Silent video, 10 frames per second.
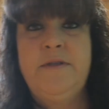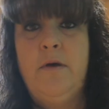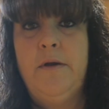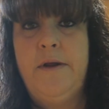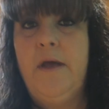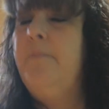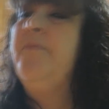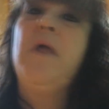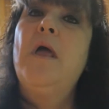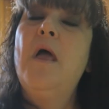it's on now.
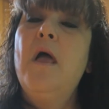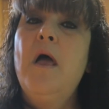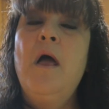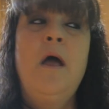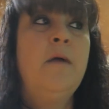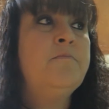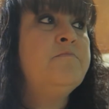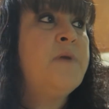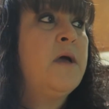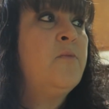Um,
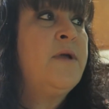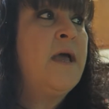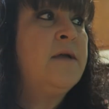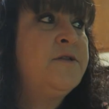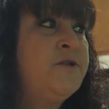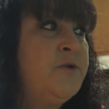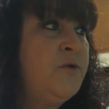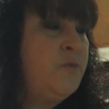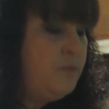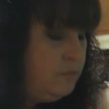but we had
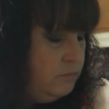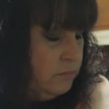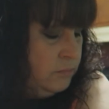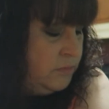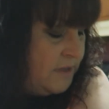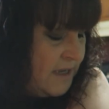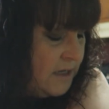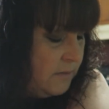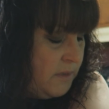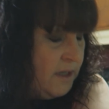to...
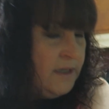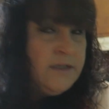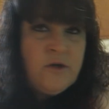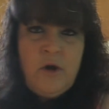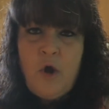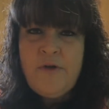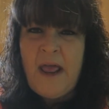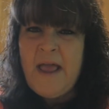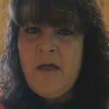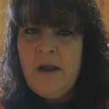Damn, he's clawed the
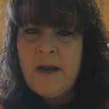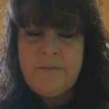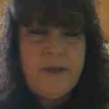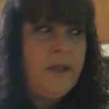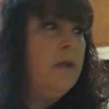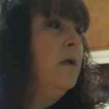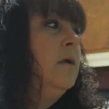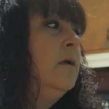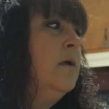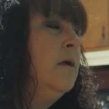hell out of me.
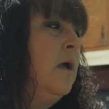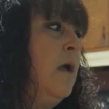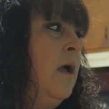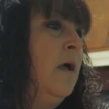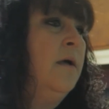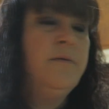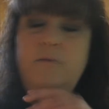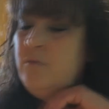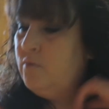Uh,